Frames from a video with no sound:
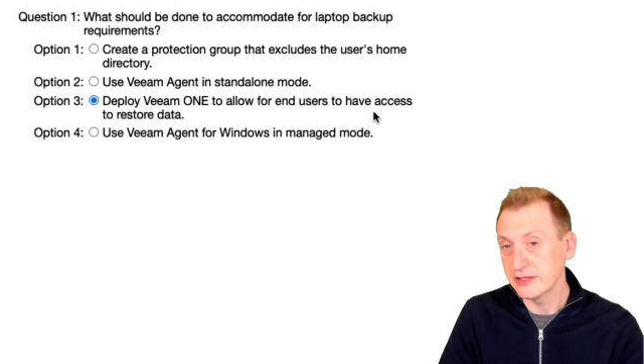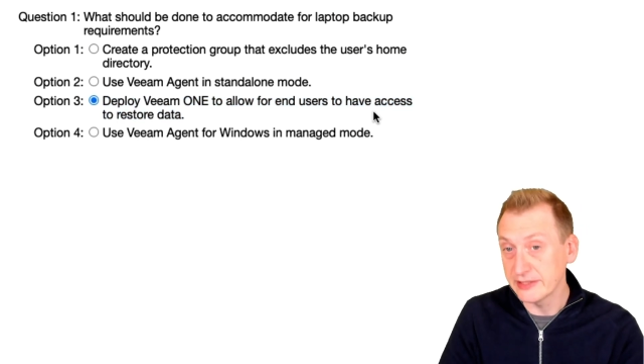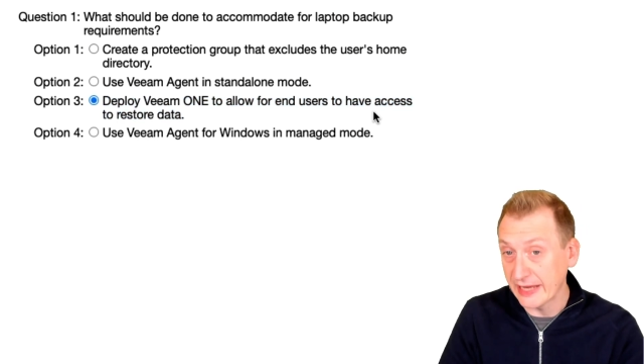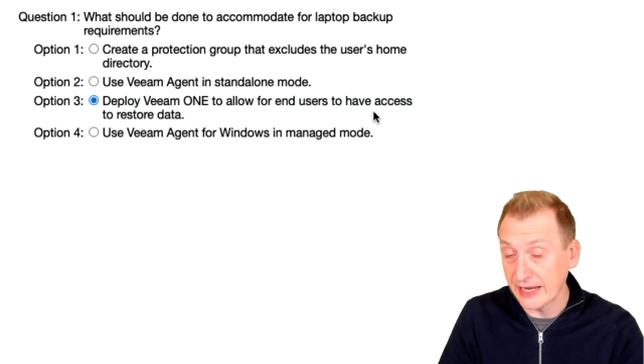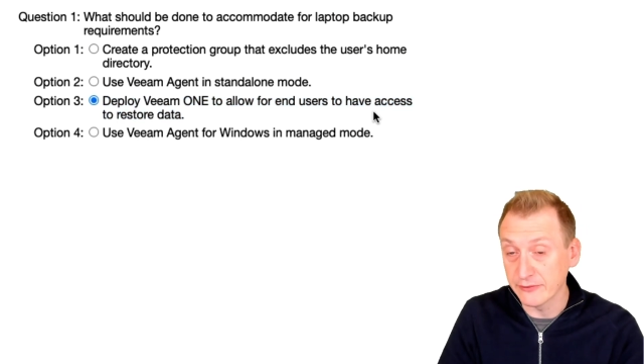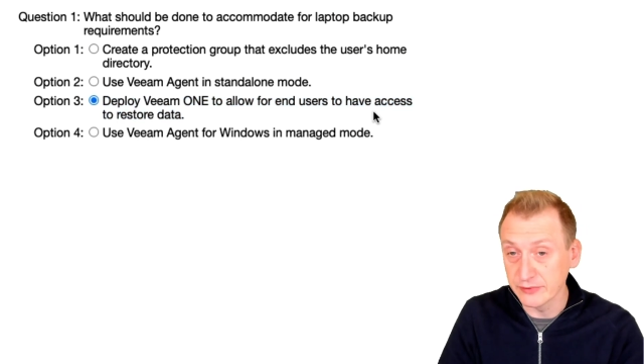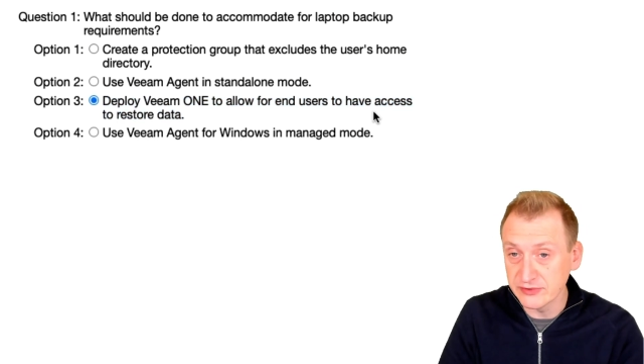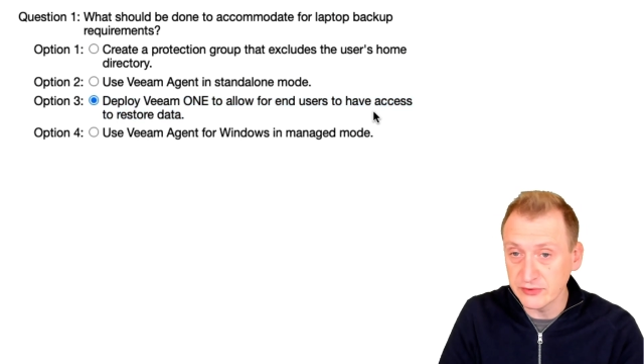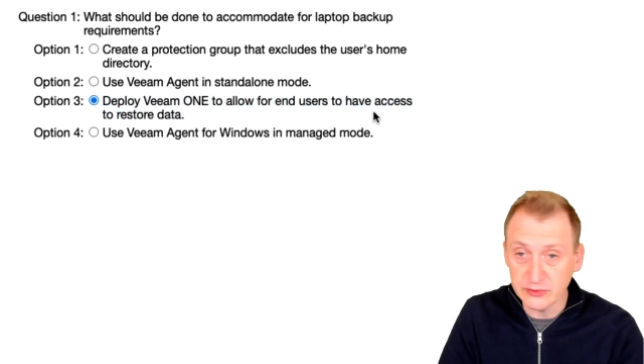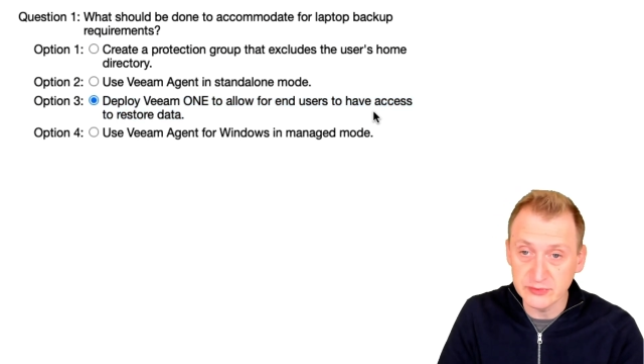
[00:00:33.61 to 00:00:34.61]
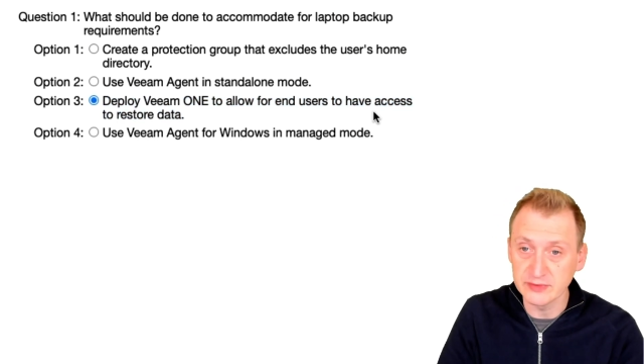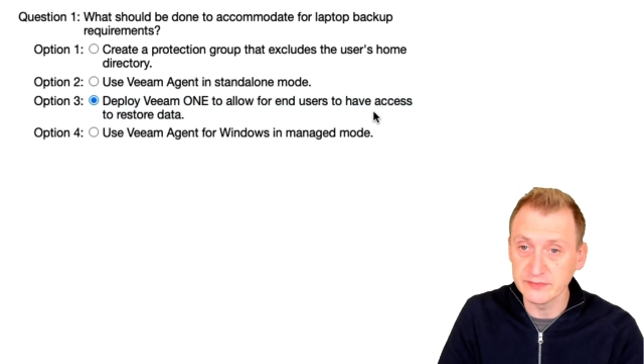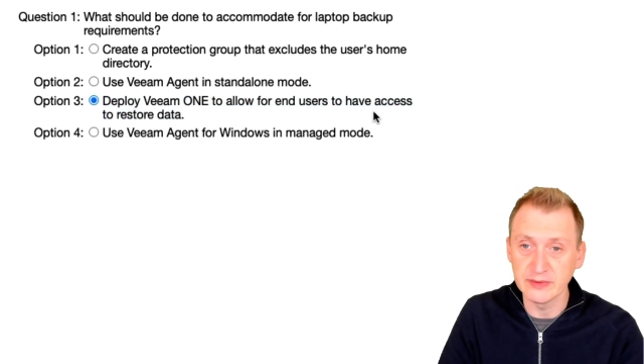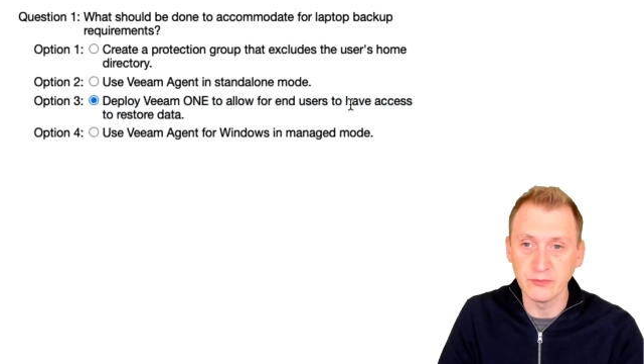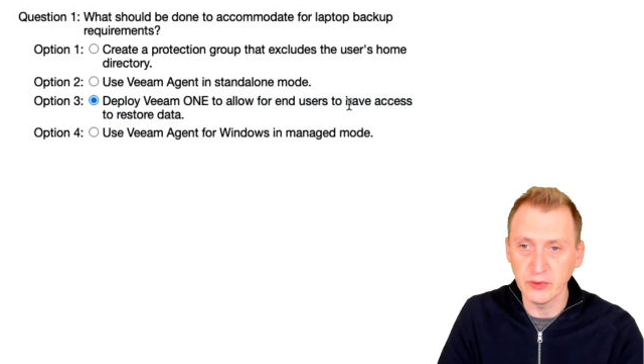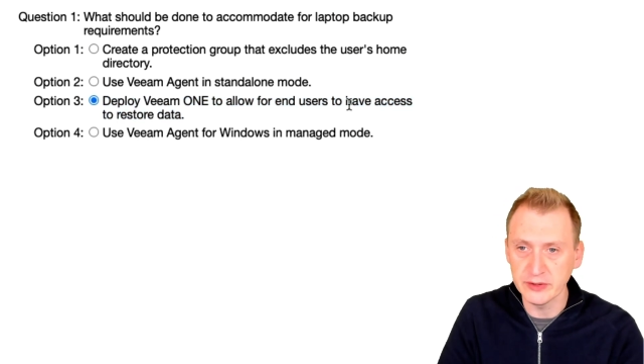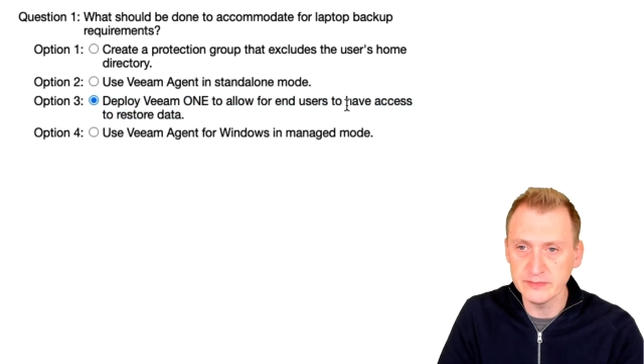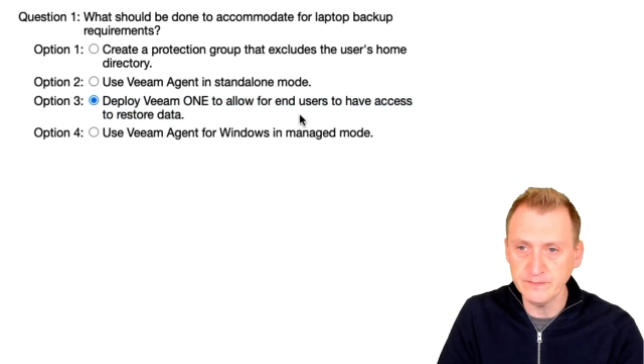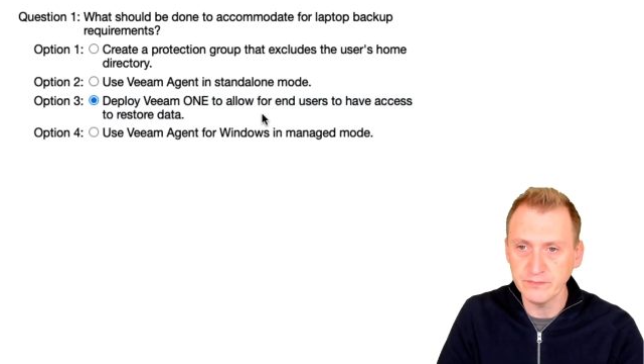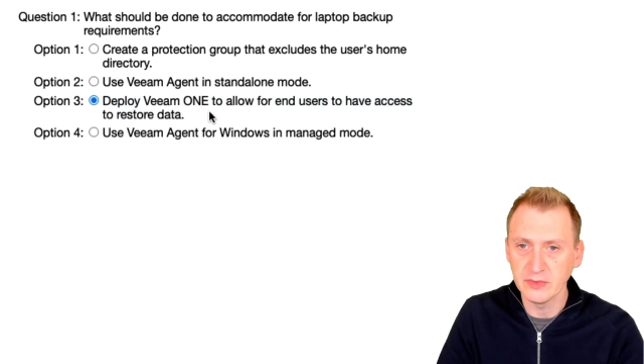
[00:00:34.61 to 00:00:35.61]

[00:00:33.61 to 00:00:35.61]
Can restore using Veeam 1.